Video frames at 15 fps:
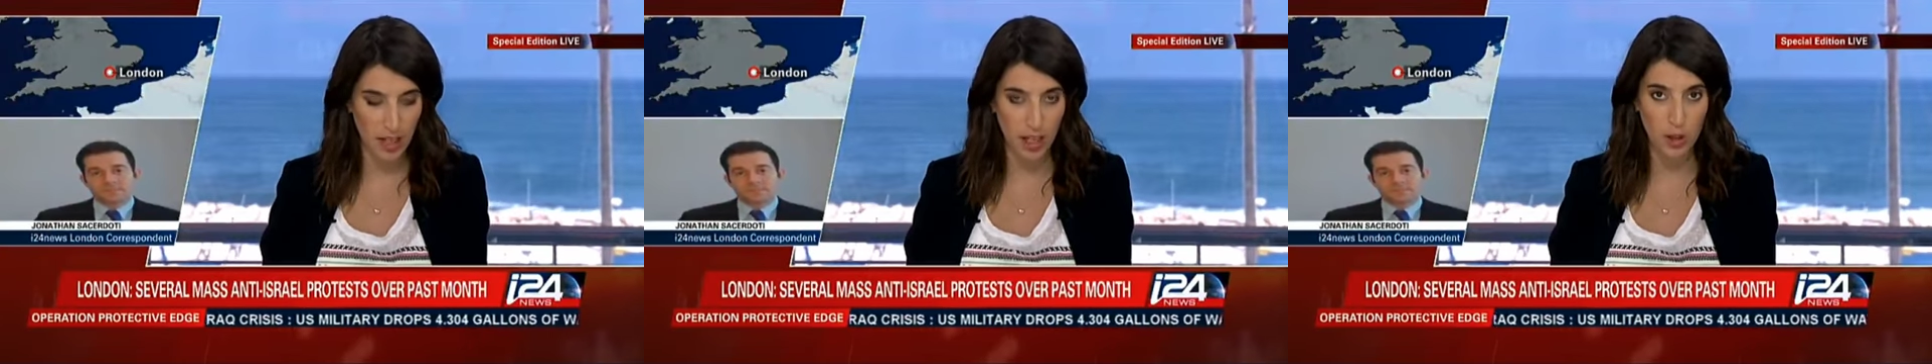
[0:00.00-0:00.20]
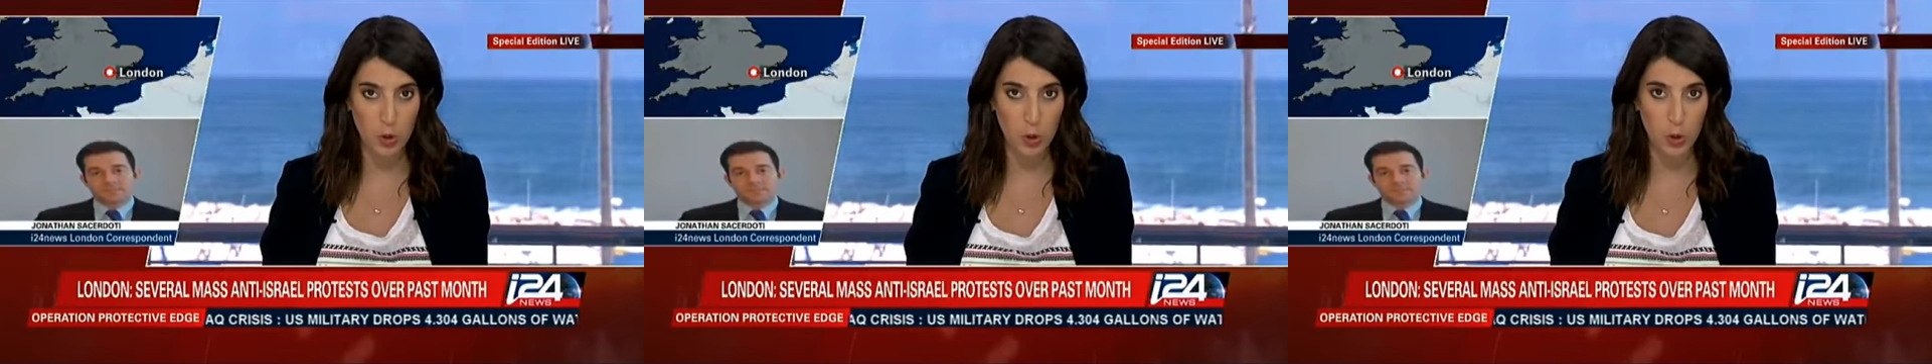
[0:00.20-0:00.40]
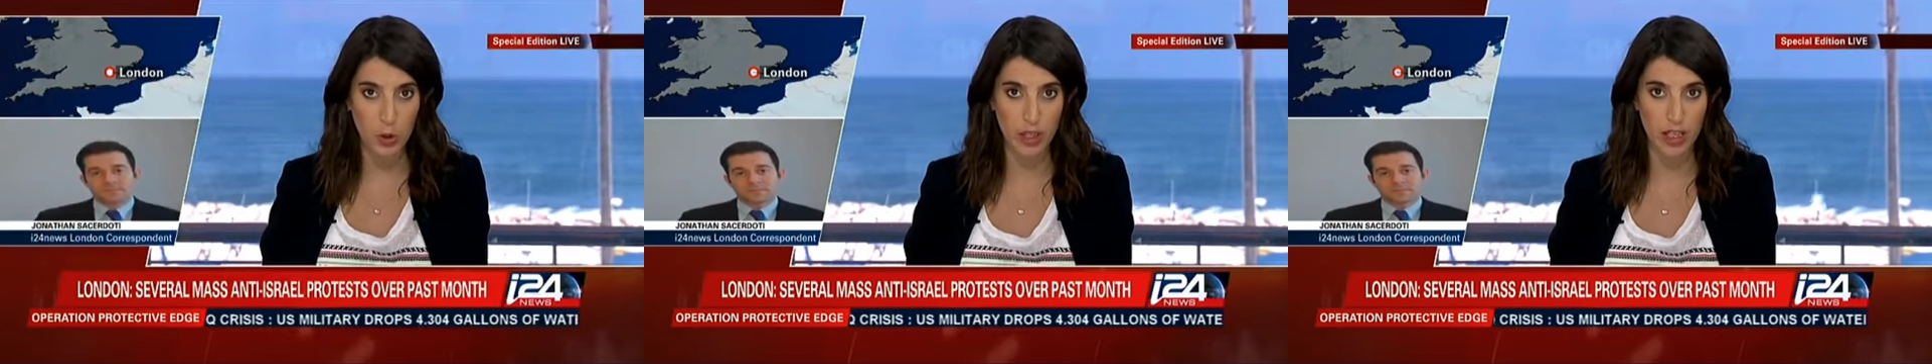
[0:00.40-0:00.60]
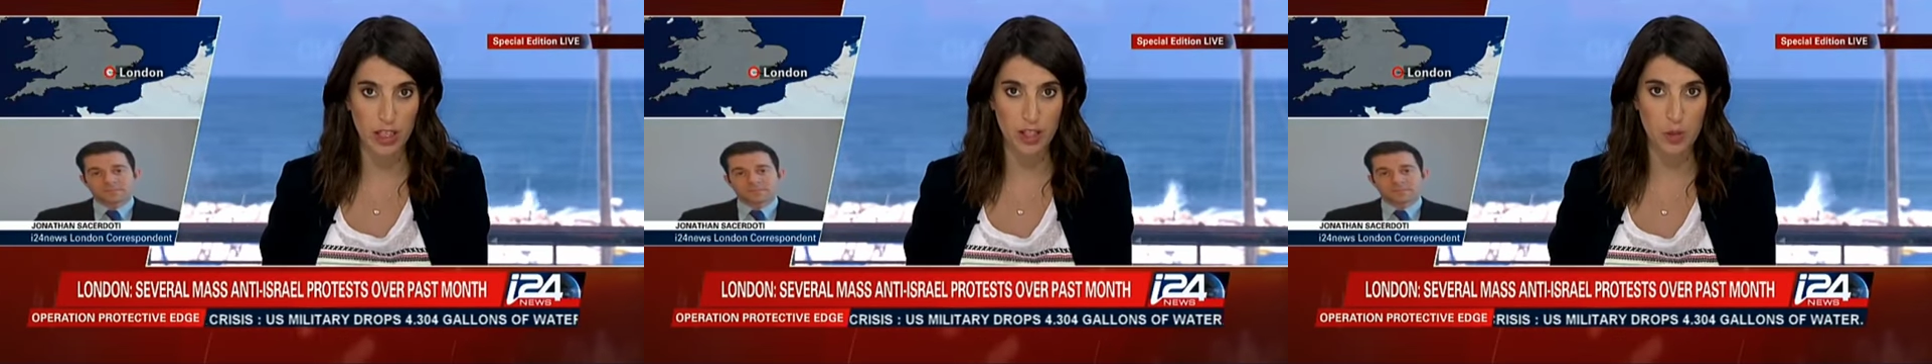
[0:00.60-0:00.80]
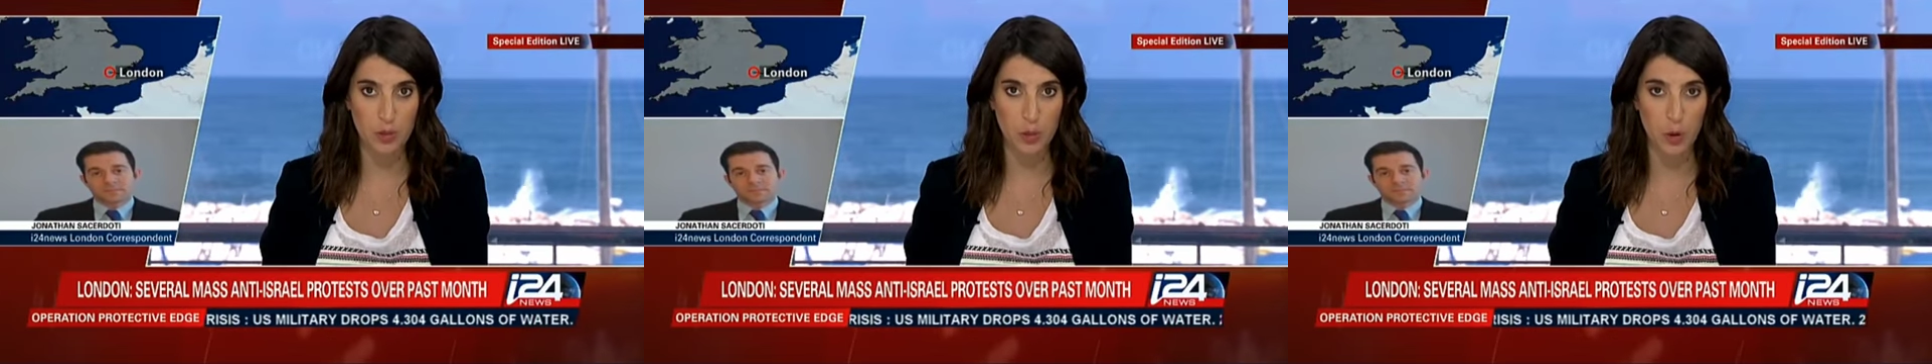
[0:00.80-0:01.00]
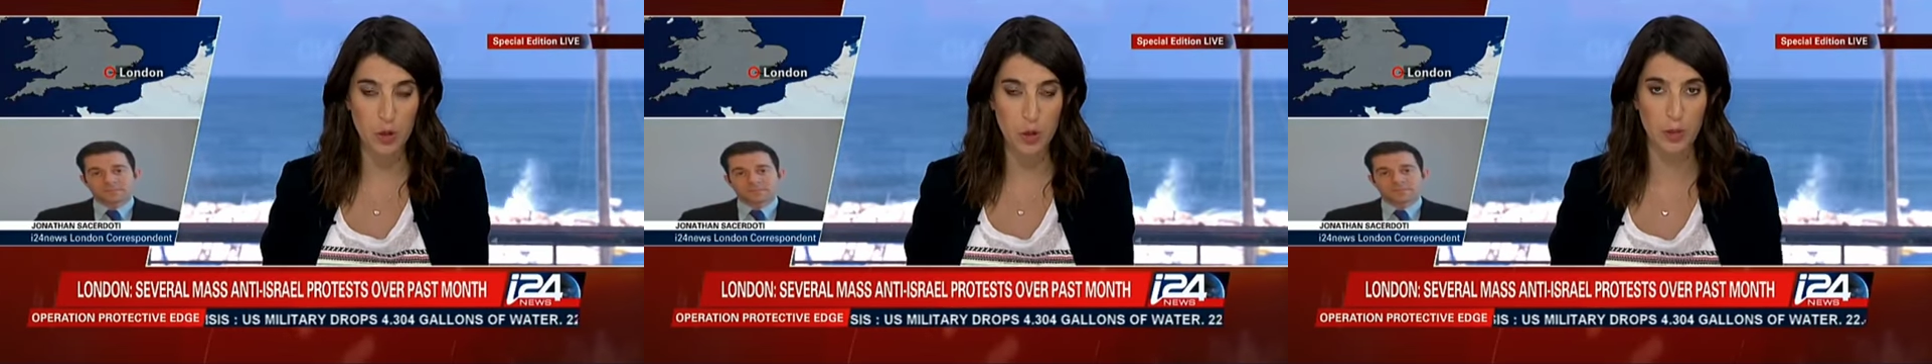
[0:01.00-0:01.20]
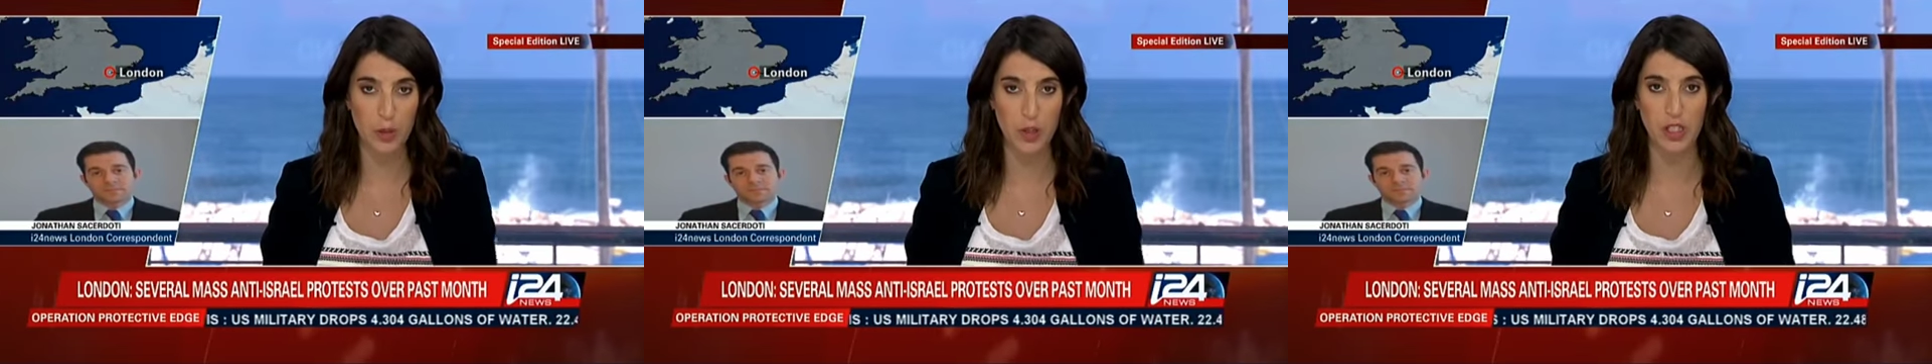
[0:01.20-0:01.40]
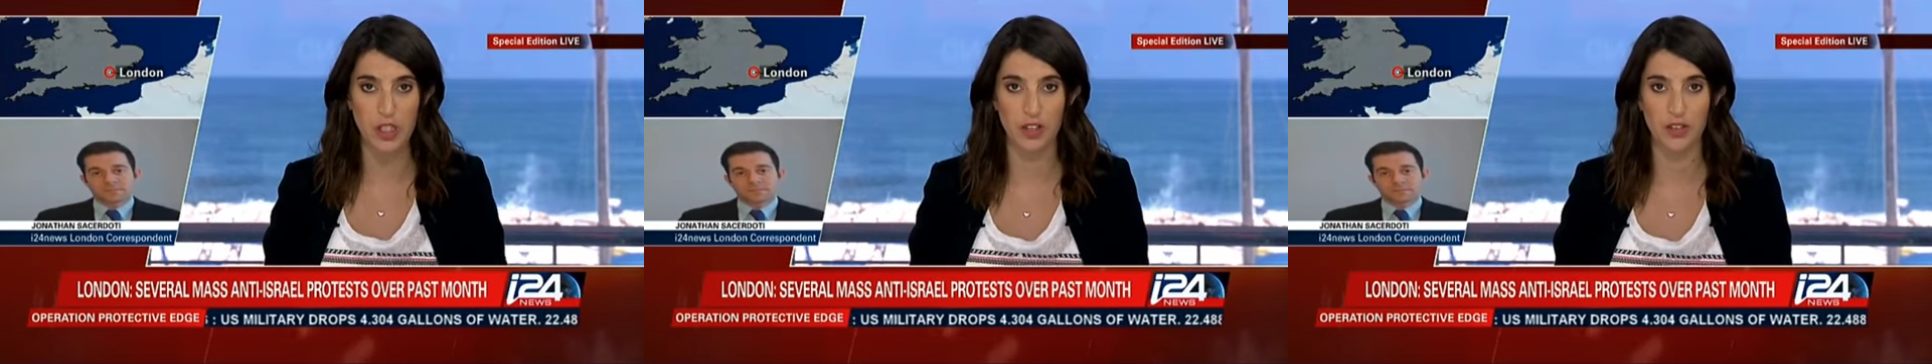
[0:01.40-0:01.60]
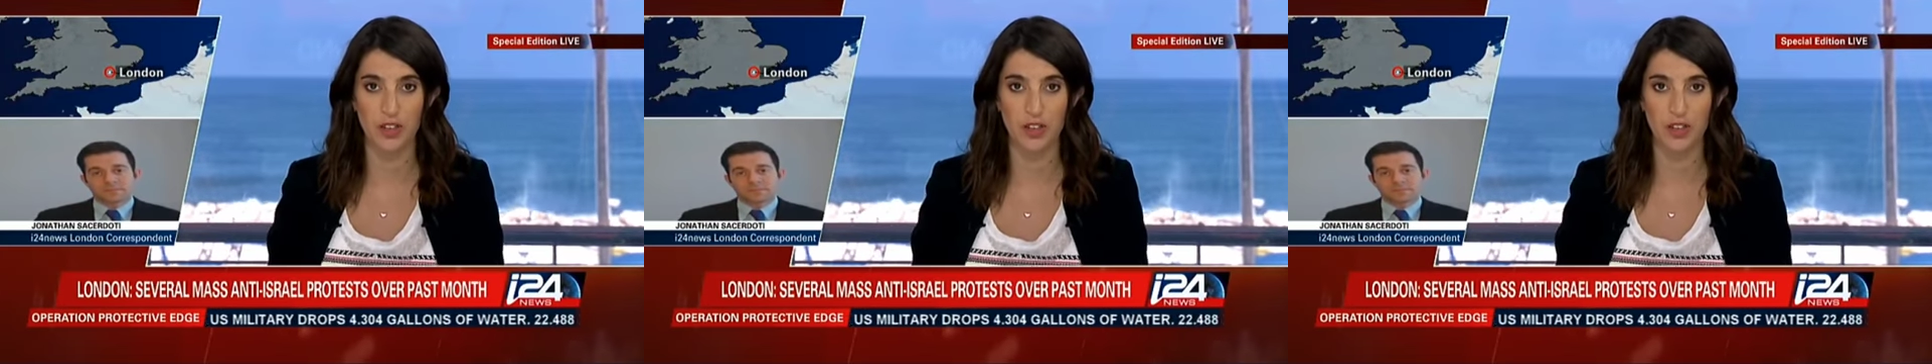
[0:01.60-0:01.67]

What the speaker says: Iftach Kuriel, the spokesperson